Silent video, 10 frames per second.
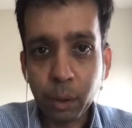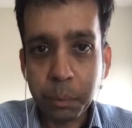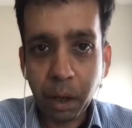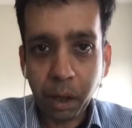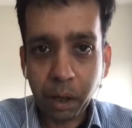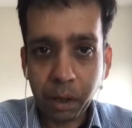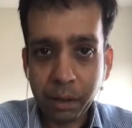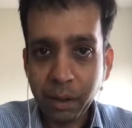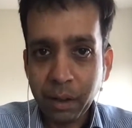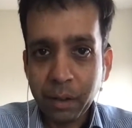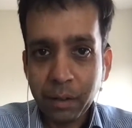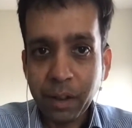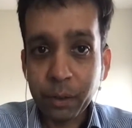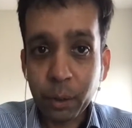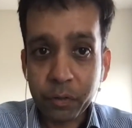power,
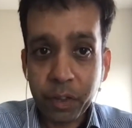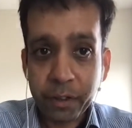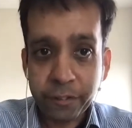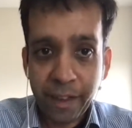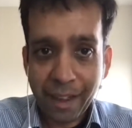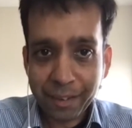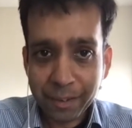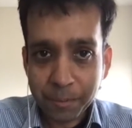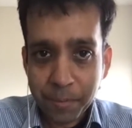and do it very fast.